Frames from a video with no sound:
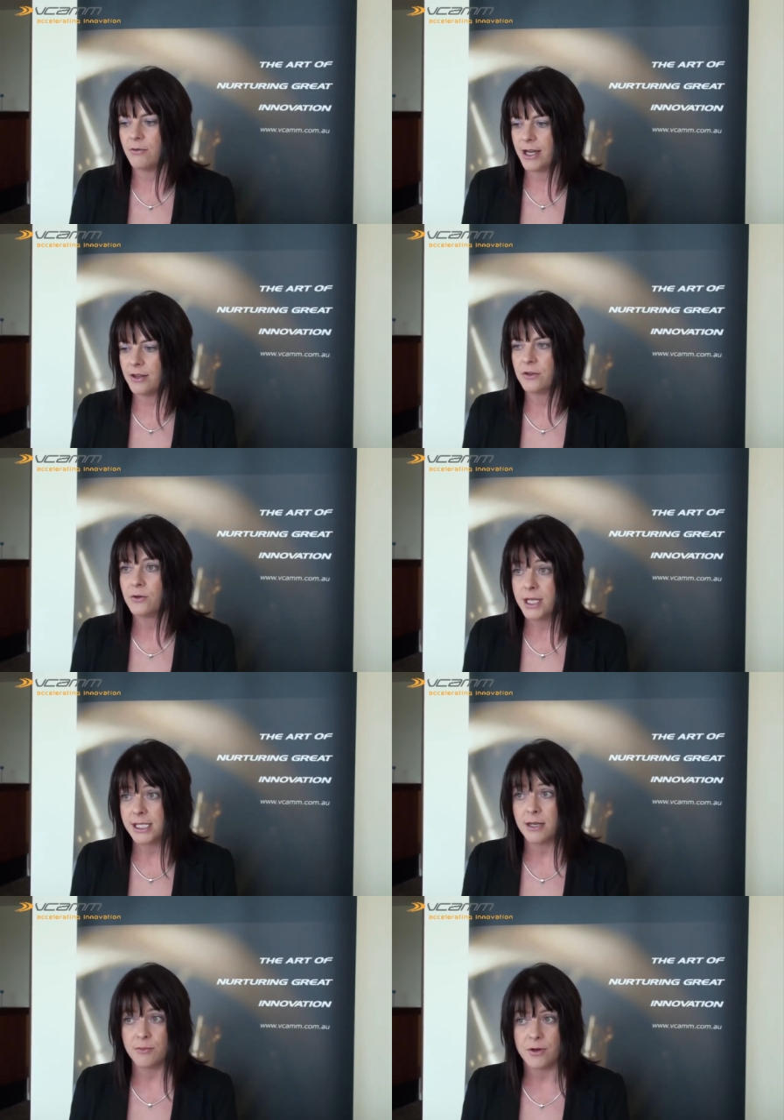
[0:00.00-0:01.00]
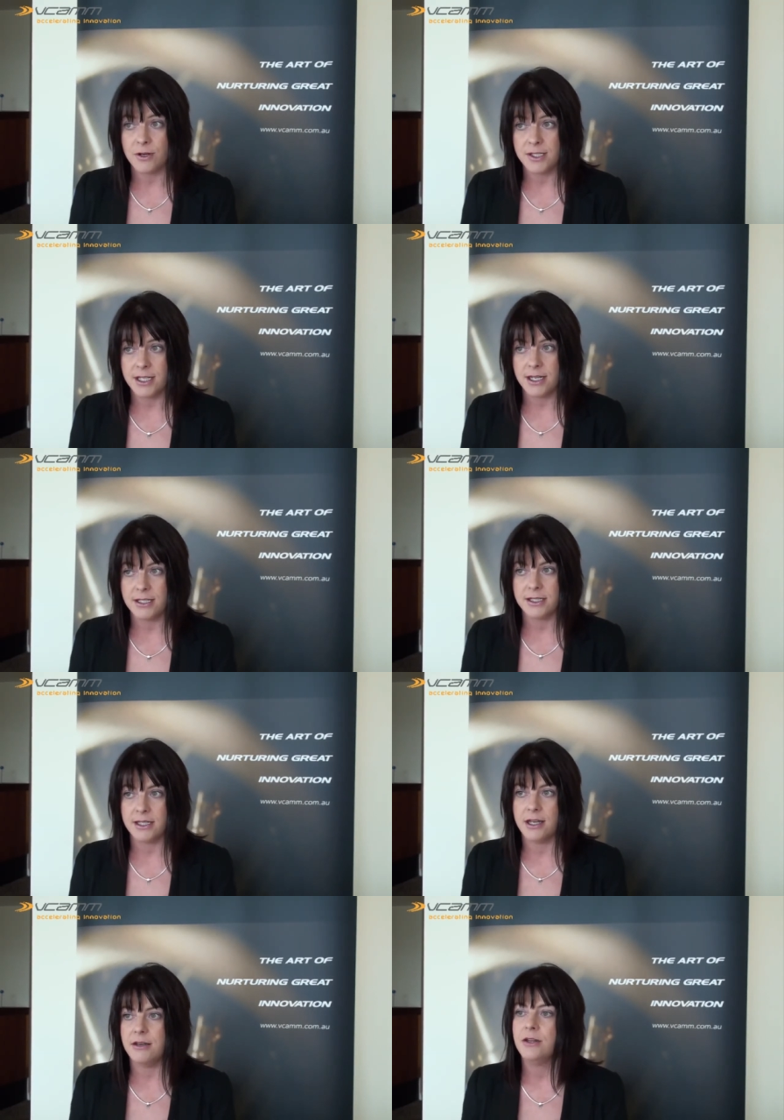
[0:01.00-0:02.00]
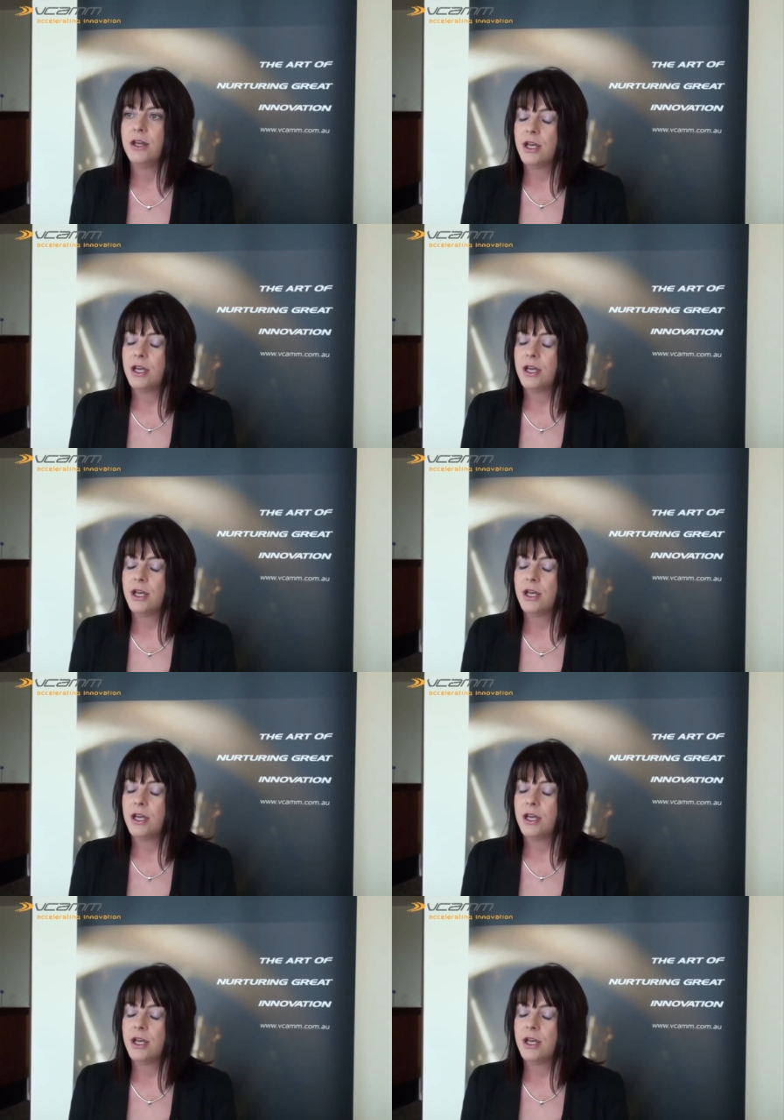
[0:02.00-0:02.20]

around the Quickstep process and